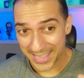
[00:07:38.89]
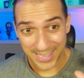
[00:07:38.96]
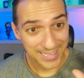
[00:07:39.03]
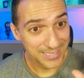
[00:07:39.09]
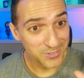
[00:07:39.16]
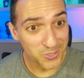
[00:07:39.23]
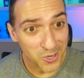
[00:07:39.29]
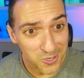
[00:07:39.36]

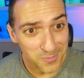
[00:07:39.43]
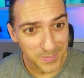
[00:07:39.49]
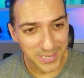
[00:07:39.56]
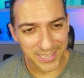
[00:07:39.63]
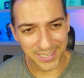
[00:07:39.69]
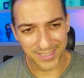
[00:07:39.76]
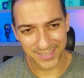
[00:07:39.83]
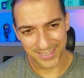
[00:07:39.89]

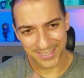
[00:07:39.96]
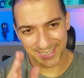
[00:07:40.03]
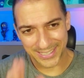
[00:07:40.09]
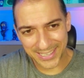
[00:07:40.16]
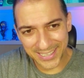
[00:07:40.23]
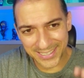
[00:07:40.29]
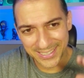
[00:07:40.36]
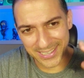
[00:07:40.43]
normally
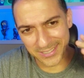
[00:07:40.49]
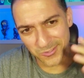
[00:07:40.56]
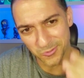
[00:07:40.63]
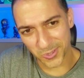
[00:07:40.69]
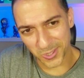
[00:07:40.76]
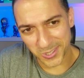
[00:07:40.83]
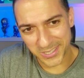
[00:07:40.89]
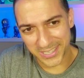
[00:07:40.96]
king and
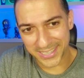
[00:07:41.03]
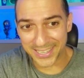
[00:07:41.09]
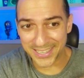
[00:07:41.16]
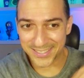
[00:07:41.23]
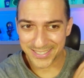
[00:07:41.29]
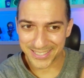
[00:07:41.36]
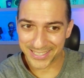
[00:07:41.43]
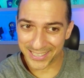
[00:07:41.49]
rook
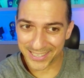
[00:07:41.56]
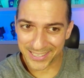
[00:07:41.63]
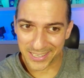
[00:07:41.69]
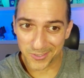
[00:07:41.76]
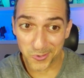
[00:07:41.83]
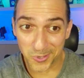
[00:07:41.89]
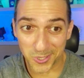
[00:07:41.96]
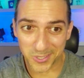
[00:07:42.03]
against king
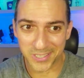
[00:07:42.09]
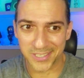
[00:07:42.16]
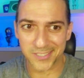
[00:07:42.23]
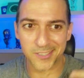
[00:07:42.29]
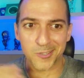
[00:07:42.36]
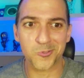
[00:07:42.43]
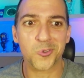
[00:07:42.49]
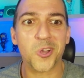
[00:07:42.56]
and rook is
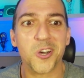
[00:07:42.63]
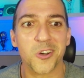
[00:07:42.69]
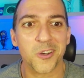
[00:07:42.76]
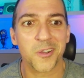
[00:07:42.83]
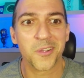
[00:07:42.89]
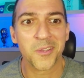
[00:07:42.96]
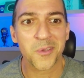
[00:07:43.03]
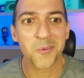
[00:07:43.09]
a draw.
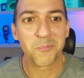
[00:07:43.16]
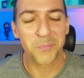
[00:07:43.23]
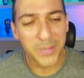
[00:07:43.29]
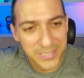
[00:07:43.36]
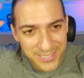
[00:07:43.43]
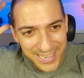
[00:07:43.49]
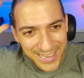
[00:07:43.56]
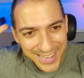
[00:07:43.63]

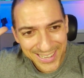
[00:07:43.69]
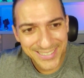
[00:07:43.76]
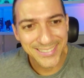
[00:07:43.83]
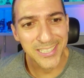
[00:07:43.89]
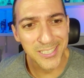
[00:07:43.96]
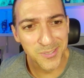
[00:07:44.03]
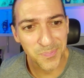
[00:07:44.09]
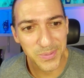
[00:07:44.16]
But in
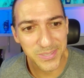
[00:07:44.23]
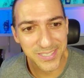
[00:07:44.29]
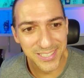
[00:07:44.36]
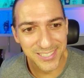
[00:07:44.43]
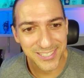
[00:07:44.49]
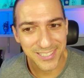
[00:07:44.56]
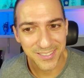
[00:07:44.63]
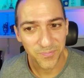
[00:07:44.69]
this
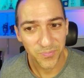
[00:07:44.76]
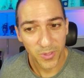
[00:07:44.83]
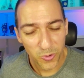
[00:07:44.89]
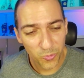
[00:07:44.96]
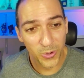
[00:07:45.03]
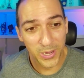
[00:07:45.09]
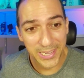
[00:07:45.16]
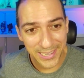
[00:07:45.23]
position,
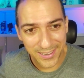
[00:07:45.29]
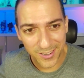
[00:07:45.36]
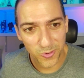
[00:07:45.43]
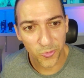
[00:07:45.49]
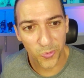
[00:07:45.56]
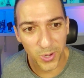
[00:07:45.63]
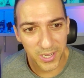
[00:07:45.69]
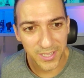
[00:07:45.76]
we are
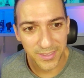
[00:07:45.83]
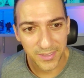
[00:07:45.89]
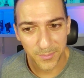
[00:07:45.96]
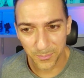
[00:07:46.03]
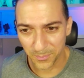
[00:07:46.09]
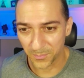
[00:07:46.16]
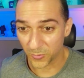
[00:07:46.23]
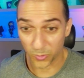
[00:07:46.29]
won.
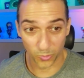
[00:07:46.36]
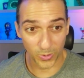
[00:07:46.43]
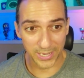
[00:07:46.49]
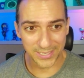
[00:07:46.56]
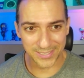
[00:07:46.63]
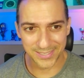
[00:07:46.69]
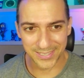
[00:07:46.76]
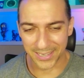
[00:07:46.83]
Why
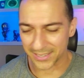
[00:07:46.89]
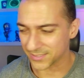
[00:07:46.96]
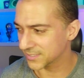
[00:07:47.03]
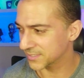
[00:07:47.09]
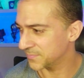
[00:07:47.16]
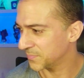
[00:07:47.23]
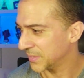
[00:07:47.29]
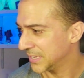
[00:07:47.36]
is that?
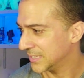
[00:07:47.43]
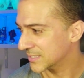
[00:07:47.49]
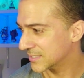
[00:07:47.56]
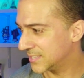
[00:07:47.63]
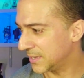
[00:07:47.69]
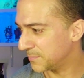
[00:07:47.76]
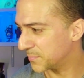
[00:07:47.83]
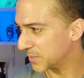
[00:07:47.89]

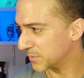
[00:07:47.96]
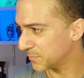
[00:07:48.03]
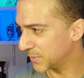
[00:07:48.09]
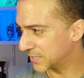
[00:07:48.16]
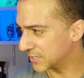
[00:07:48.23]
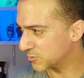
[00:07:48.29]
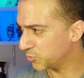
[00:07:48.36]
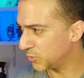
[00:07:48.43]
Simple,
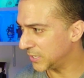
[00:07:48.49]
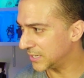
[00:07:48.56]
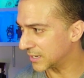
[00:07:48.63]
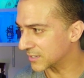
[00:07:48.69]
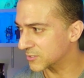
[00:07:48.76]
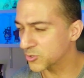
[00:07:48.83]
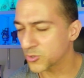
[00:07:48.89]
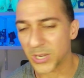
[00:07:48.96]
because we
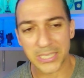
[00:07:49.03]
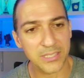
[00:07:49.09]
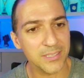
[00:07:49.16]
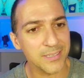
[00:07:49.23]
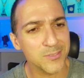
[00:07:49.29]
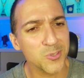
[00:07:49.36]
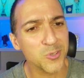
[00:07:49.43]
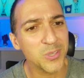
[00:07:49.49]
are threatening
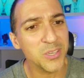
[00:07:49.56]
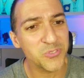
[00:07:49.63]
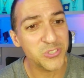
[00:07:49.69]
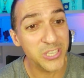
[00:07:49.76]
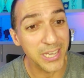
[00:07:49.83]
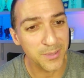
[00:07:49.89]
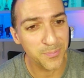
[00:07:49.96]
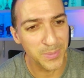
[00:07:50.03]
to give
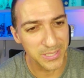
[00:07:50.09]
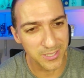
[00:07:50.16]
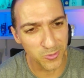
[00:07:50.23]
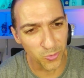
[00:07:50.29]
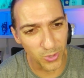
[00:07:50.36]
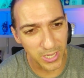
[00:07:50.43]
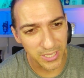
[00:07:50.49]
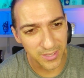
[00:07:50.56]
checkmate in
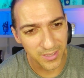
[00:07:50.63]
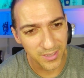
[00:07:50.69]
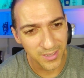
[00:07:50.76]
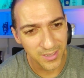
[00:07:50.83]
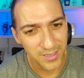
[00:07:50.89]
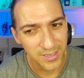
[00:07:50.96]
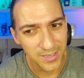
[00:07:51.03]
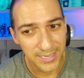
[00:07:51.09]
1.
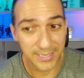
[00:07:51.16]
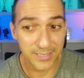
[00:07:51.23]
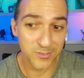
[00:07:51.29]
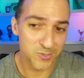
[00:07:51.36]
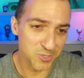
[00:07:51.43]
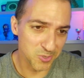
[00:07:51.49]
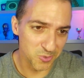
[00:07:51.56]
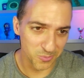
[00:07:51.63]
In
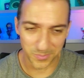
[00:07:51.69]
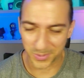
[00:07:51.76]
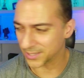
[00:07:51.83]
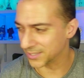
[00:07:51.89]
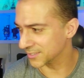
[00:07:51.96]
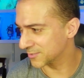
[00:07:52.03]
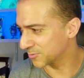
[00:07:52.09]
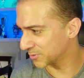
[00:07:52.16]
2,
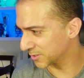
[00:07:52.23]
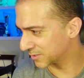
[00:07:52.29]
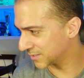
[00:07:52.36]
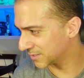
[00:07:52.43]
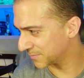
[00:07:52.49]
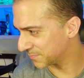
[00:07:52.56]
because rook